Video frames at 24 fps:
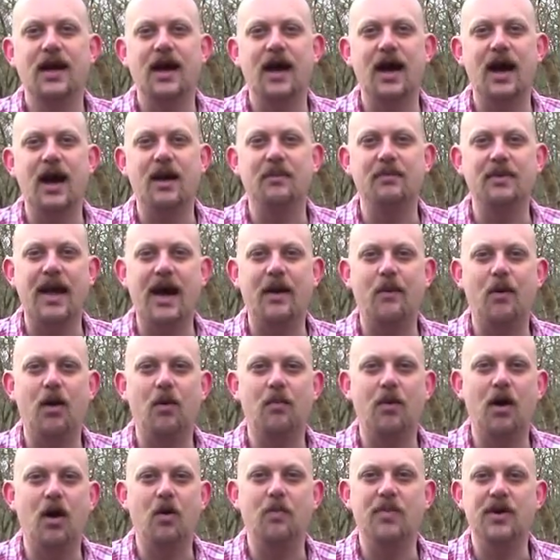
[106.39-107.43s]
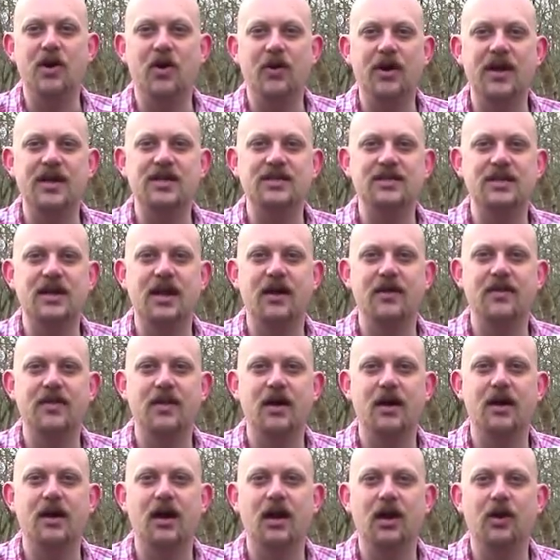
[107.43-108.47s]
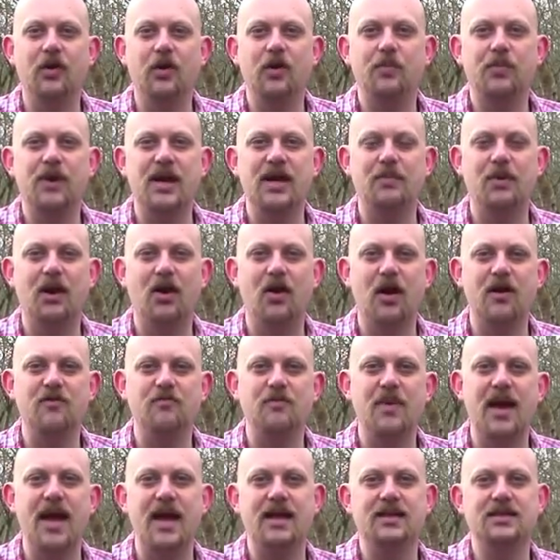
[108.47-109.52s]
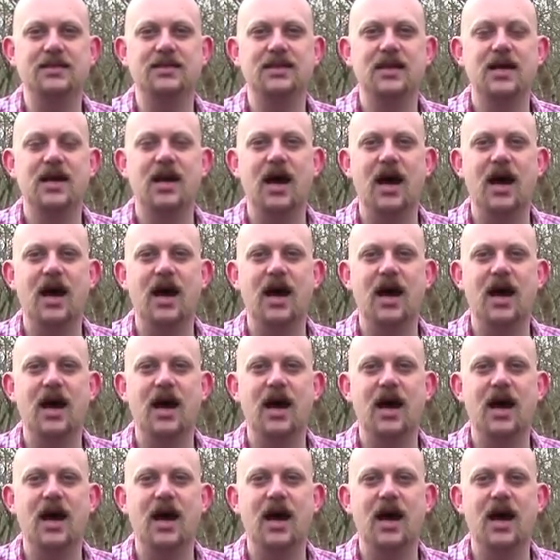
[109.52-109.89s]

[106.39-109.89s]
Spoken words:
Now I'll be honest, you know, a lot of people I've met